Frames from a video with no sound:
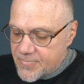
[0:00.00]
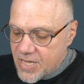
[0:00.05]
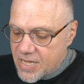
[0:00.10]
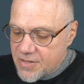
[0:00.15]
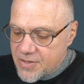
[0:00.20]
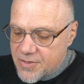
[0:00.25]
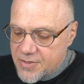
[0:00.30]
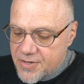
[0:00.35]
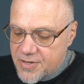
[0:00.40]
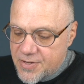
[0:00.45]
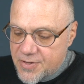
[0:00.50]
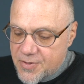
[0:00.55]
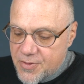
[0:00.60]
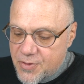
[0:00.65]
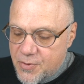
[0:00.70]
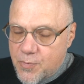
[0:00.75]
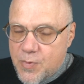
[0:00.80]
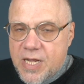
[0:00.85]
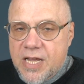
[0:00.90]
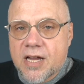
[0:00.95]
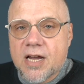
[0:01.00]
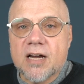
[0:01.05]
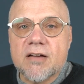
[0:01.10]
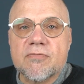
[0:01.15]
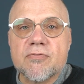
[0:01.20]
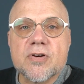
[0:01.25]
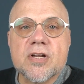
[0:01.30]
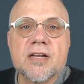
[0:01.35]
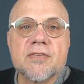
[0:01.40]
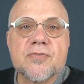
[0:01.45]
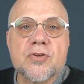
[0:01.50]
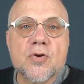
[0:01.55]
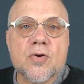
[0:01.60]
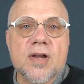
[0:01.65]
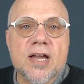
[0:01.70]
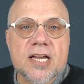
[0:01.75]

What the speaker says: the recovery of your